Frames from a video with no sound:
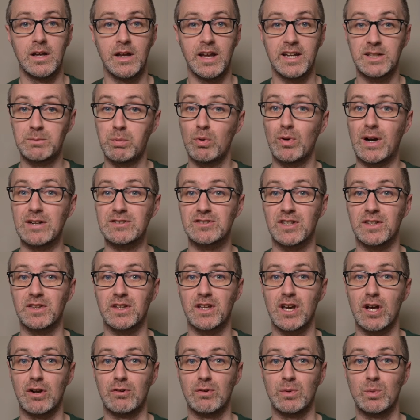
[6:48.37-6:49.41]
Explore outside the
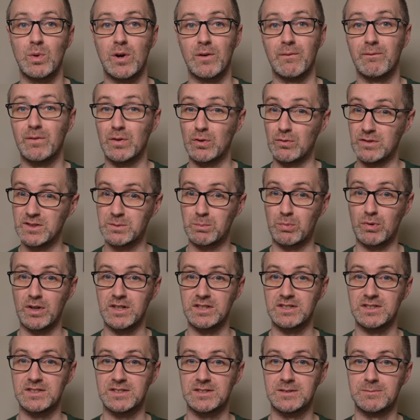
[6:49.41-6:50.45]
culinary world for your
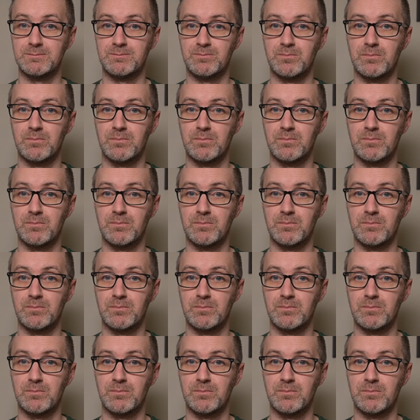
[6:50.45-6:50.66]
inspirations.